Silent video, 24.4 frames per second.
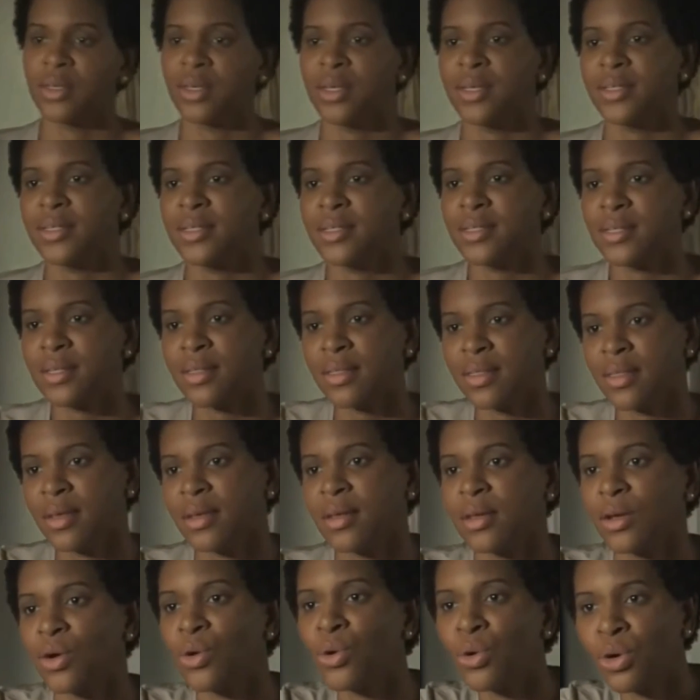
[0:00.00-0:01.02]
It's a
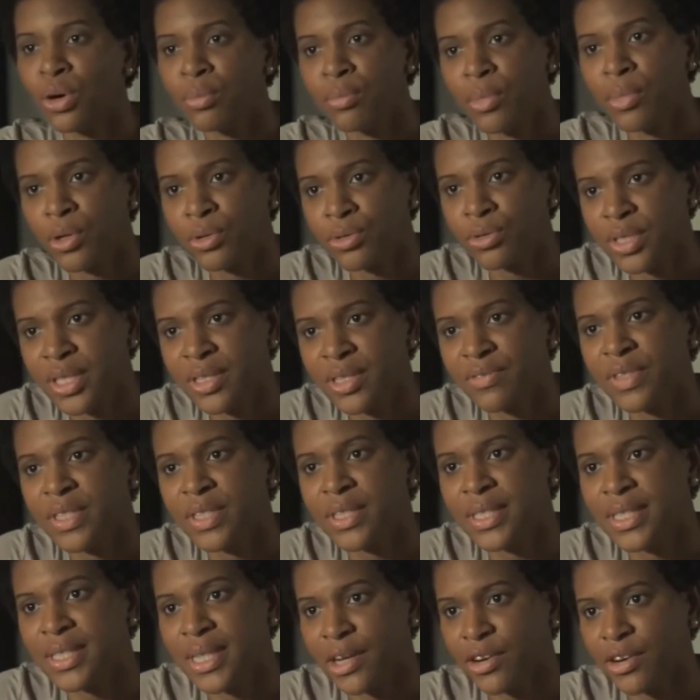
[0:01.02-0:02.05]
synthetic hormone given
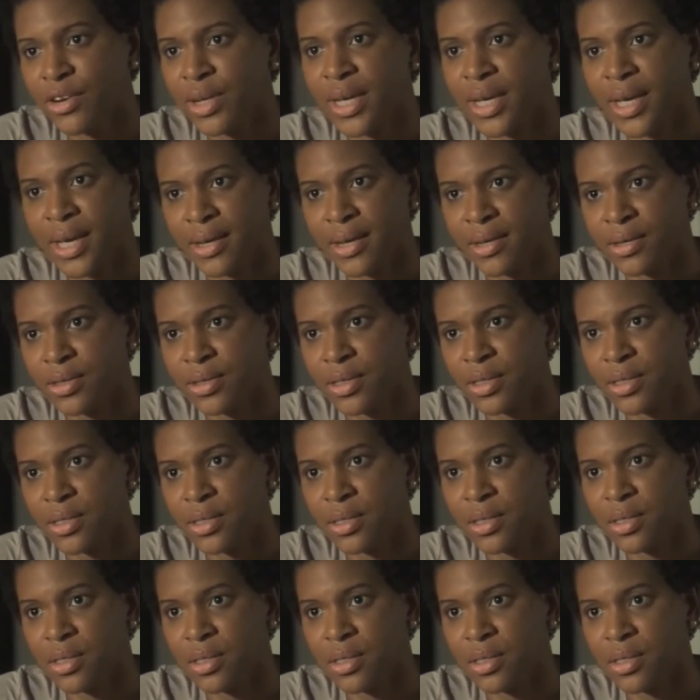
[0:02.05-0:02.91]
to dairy cows.